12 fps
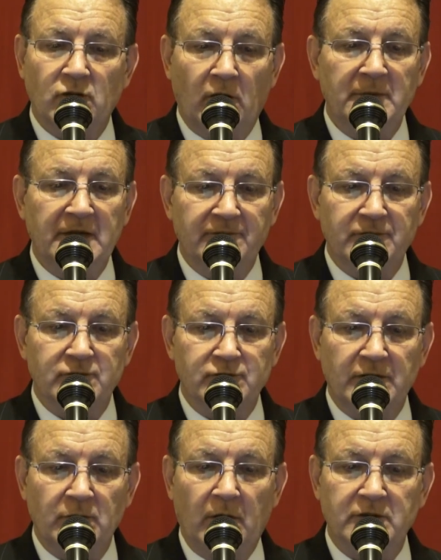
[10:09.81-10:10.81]
Army
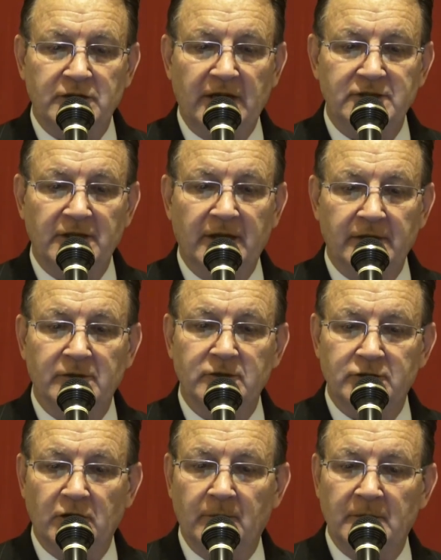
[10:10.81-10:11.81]
infantry while chasing
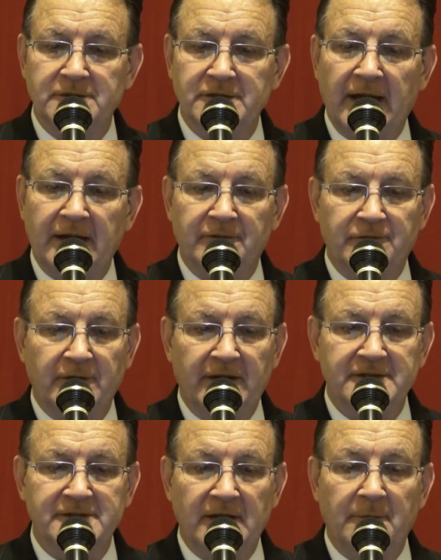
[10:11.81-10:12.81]
Hitler's Germans out of
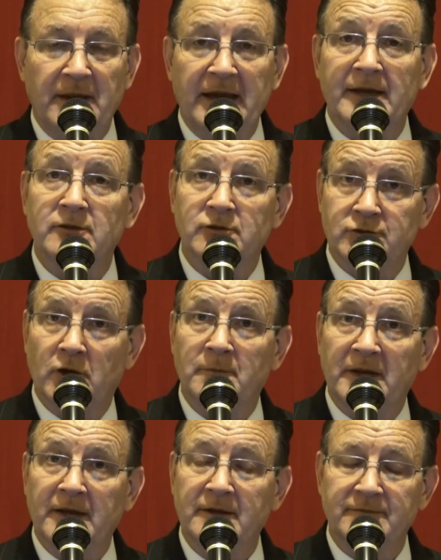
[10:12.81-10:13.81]
France and back into
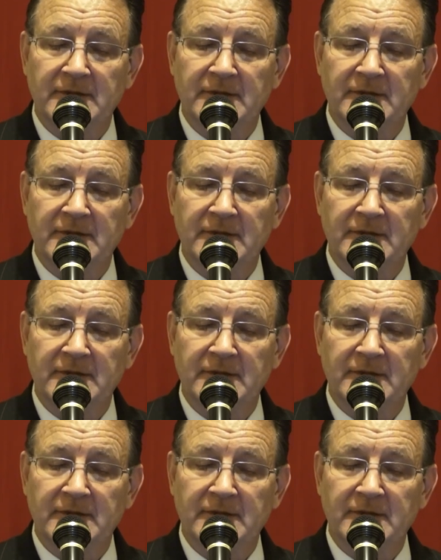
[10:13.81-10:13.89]
Germany.